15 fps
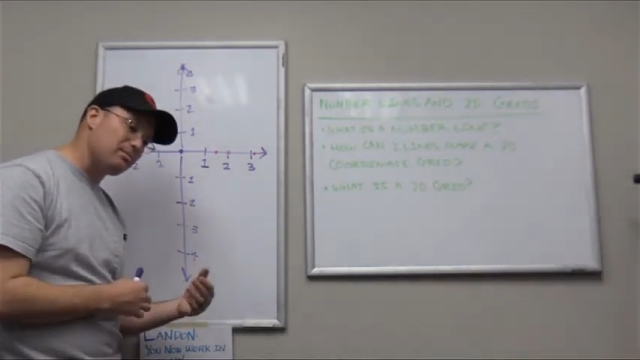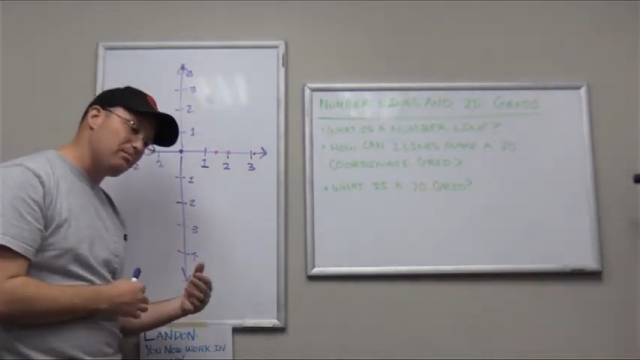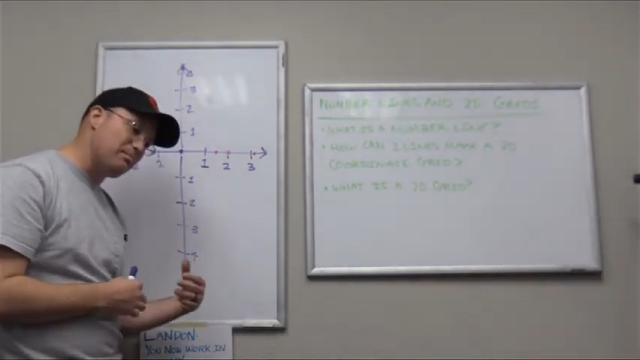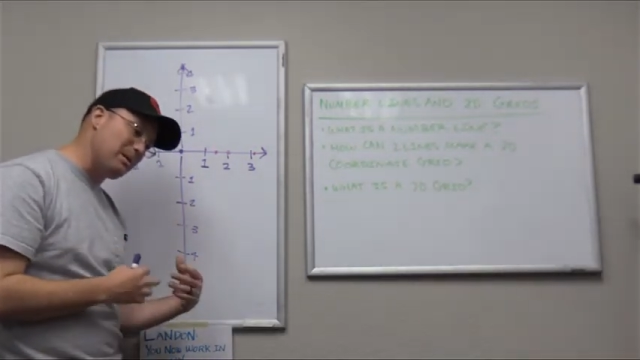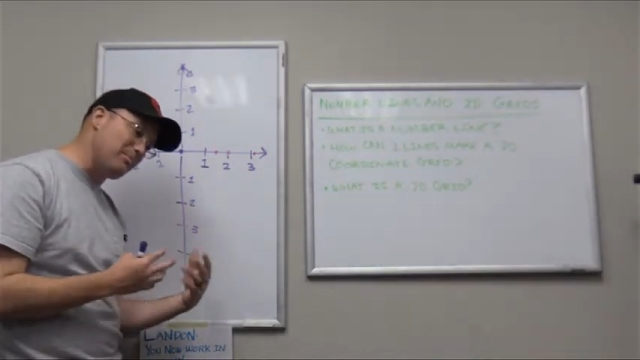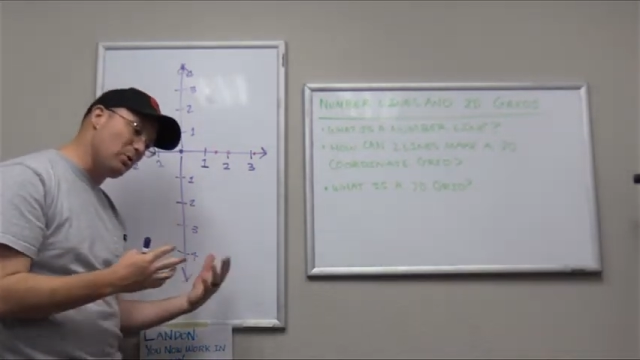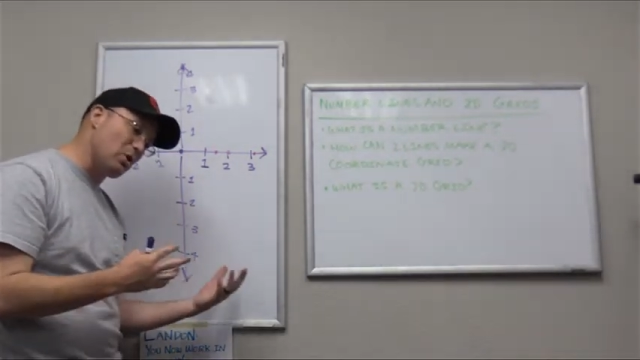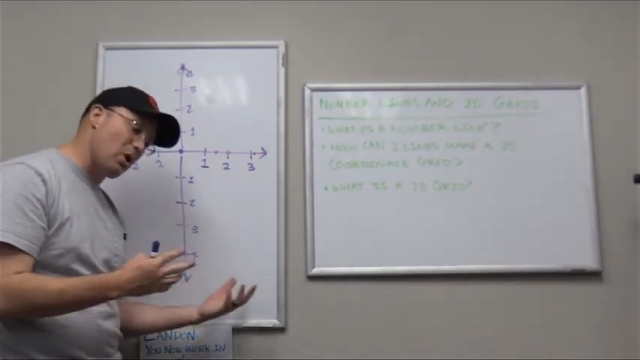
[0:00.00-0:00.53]

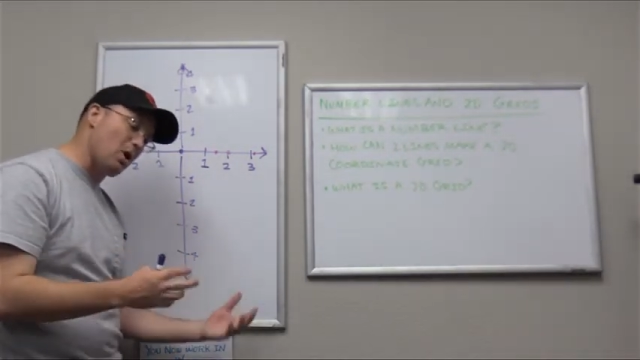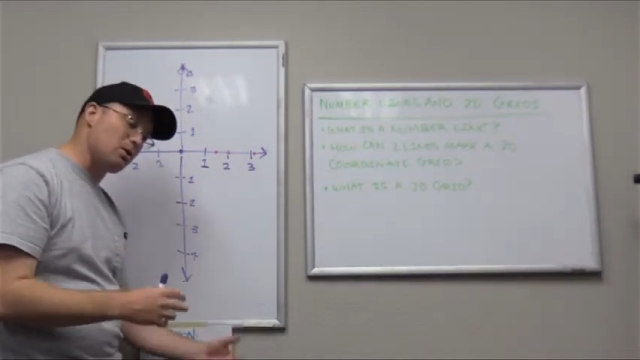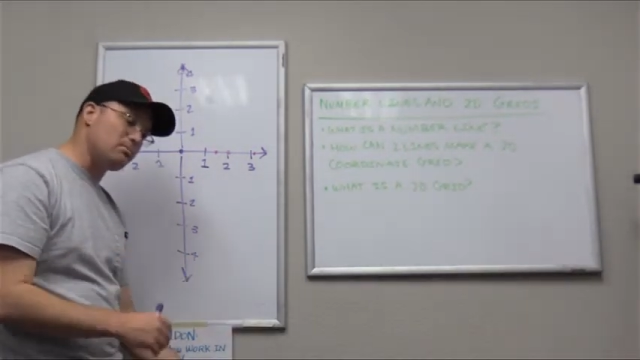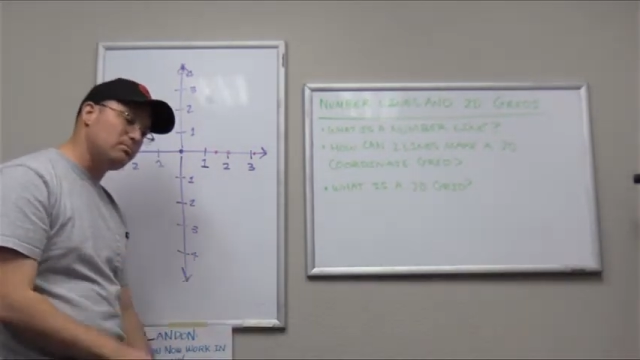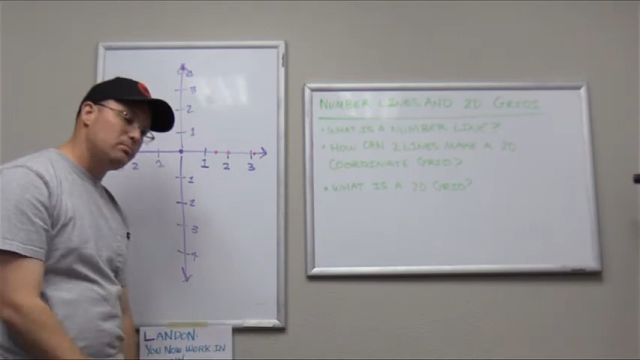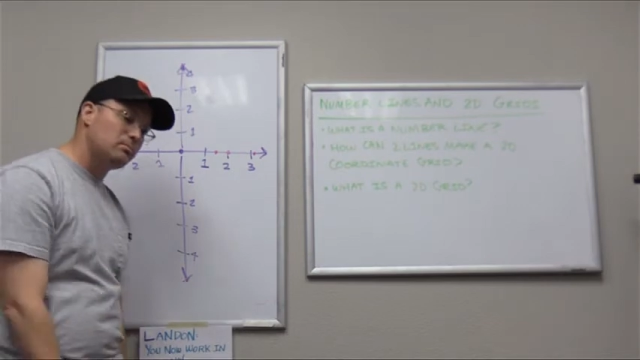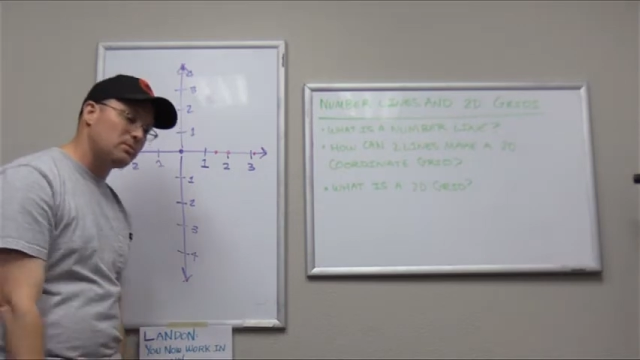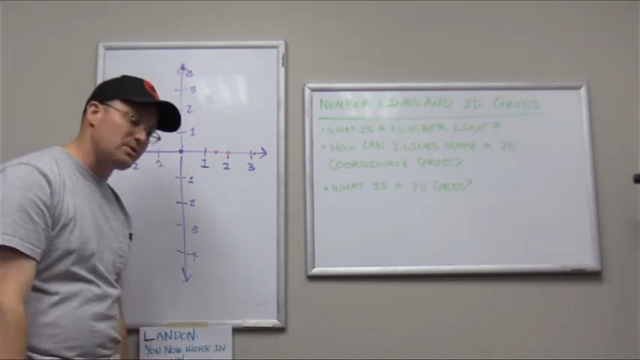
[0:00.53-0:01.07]
people call
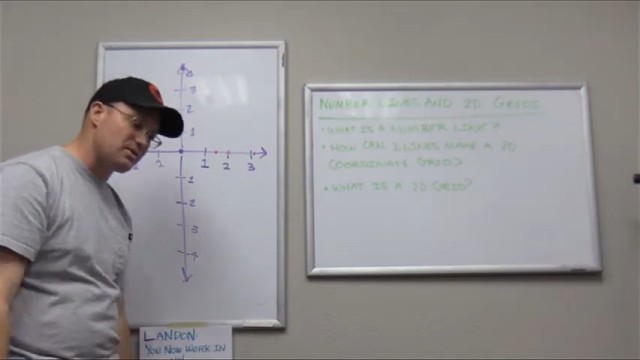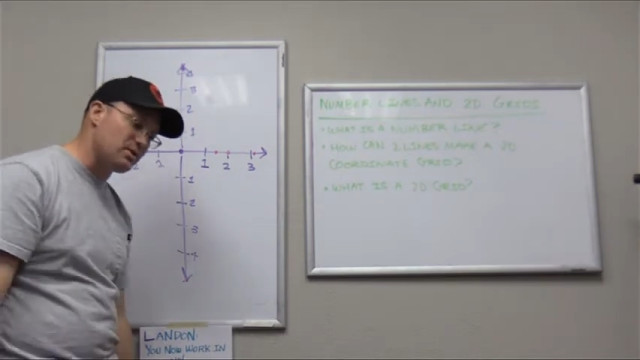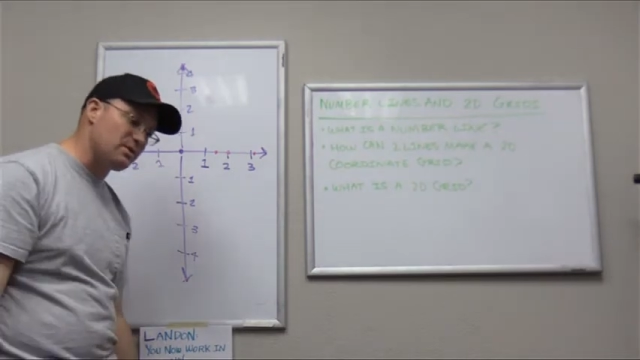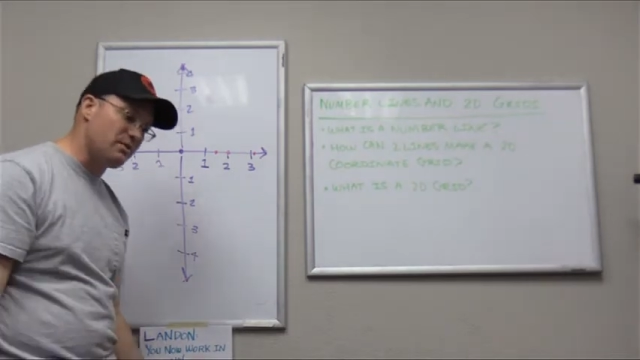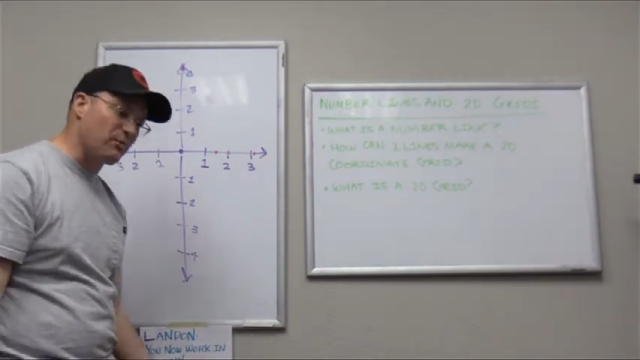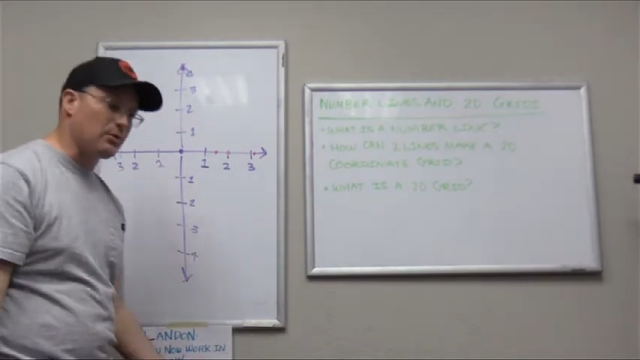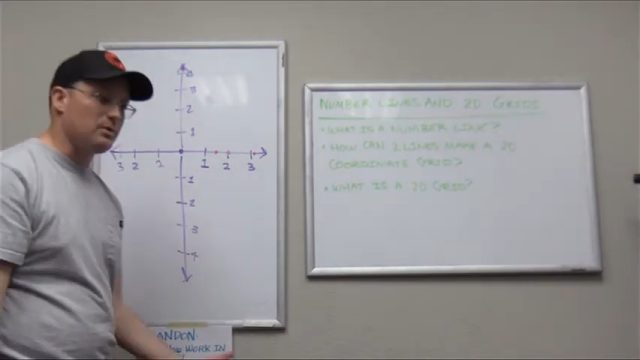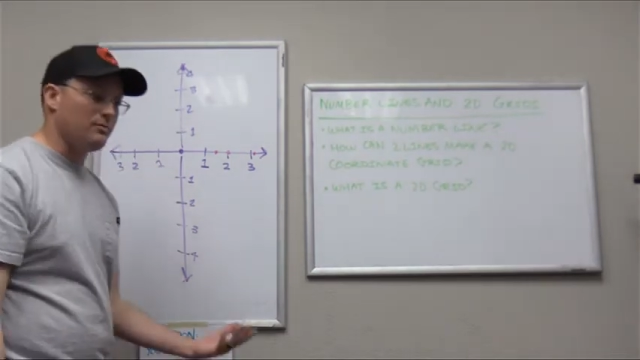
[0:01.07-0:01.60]
them because they're
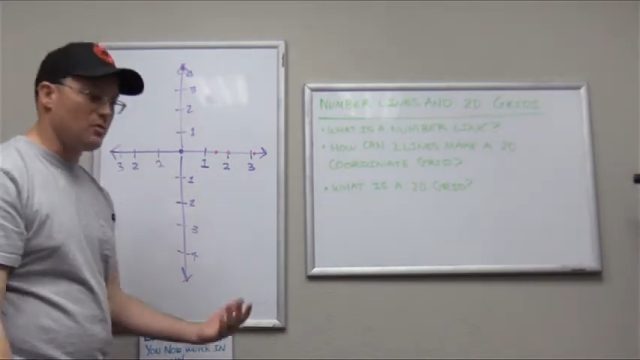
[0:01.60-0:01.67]
different, of